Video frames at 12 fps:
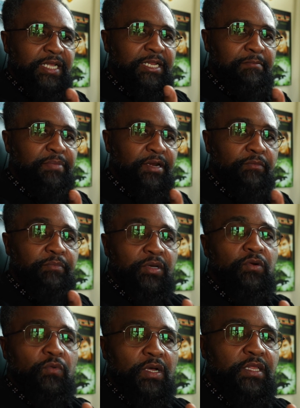better
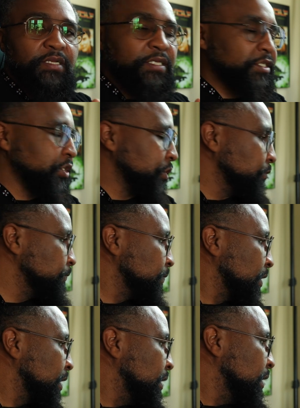build quality too.
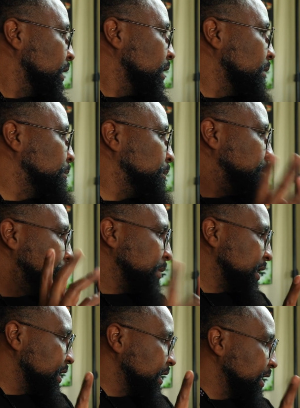
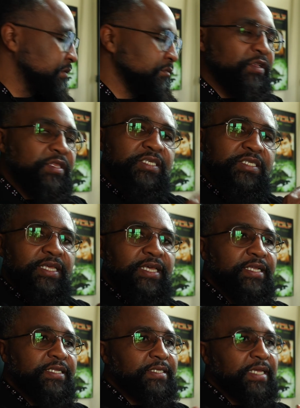But with this
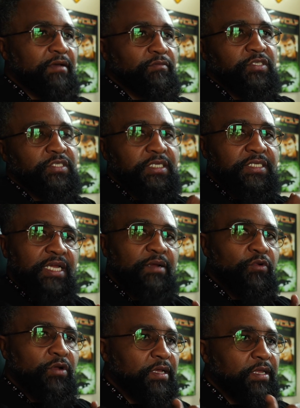lens, I will say
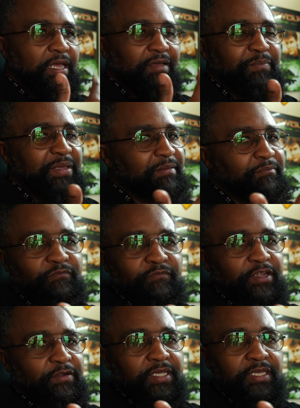Tamron, I've been
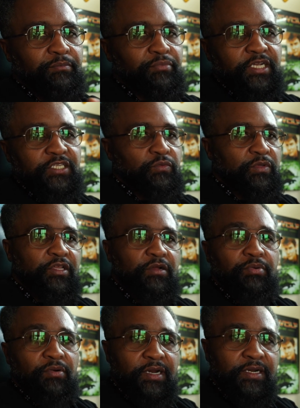very impressed with their
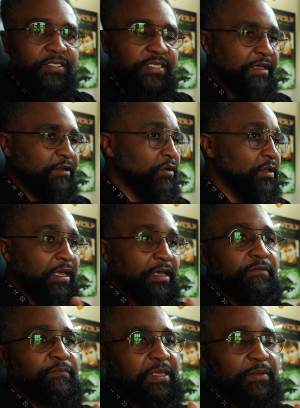products. I know a lot
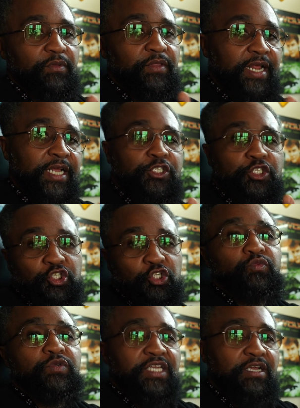of people that actually shoot
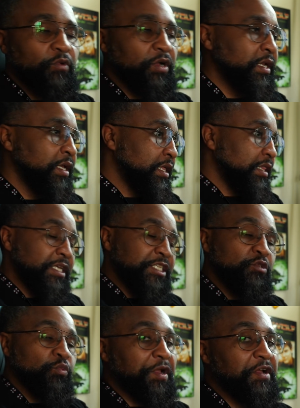with Tamron. They
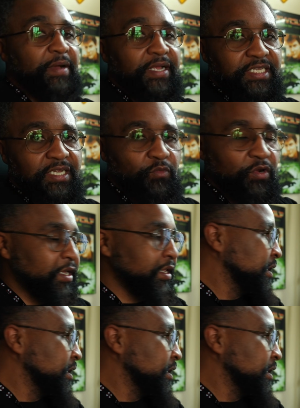swear by Tamron.